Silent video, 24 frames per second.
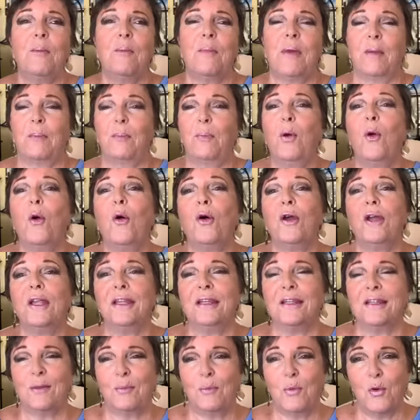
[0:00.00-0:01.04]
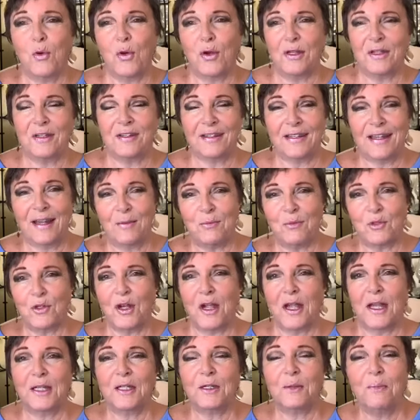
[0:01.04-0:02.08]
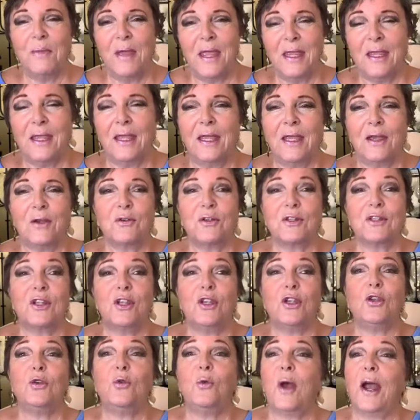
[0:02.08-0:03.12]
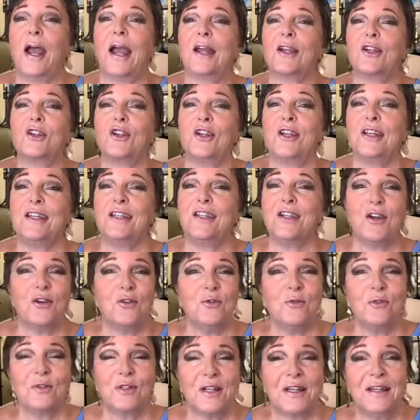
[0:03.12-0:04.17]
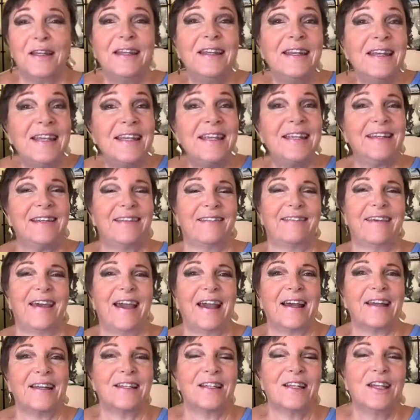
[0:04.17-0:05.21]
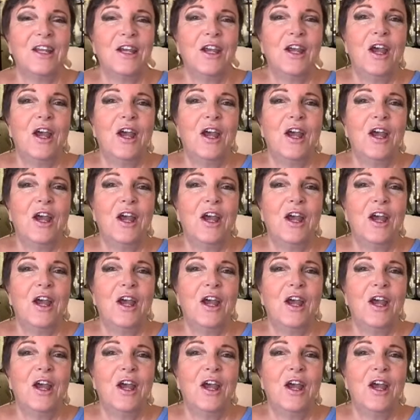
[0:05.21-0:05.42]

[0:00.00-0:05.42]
my point the point that i'm trying to make here is that you actually don't need that